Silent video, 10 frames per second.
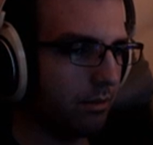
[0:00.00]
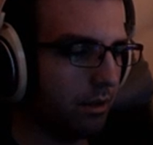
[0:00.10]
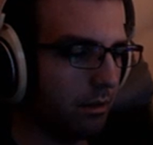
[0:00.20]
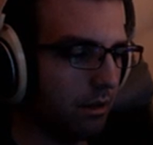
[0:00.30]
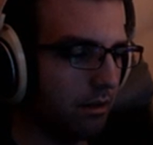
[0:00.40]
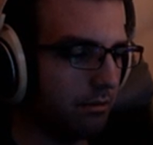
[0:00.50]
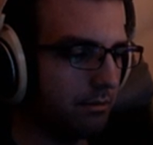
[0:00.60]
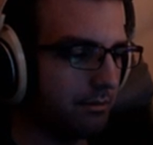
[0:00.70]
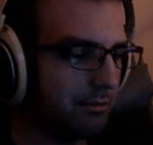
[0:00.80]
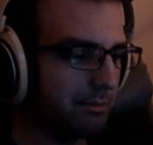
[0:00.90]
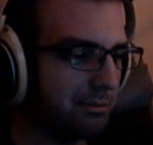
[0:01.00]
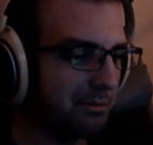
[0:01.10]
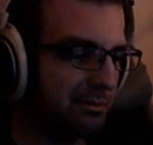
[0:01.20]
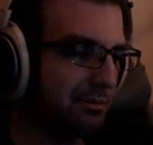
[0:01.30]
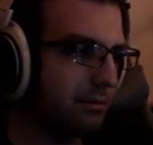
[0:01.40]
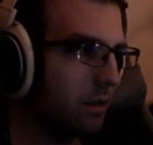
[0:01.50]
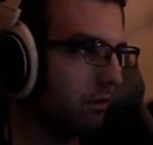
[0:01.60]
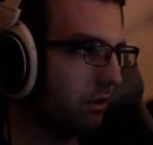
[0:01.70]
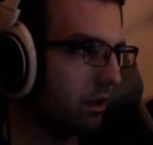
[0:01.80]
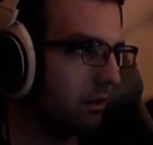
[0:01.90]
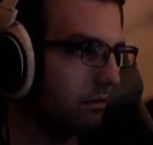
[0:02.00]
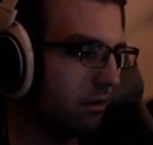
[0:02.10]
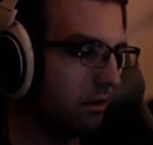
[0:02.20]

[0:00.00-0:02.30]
pretty well. They're fun.